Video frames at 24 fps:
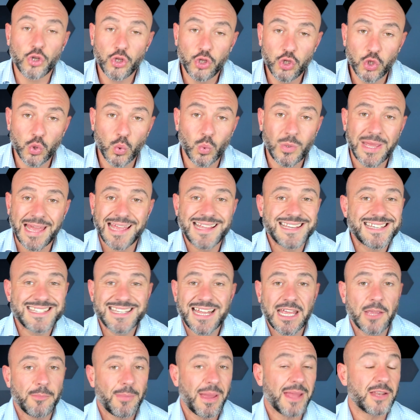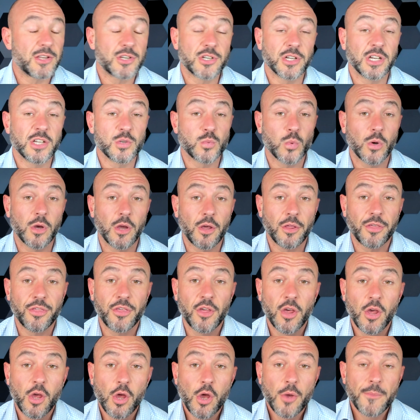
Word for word: UK state pension is worth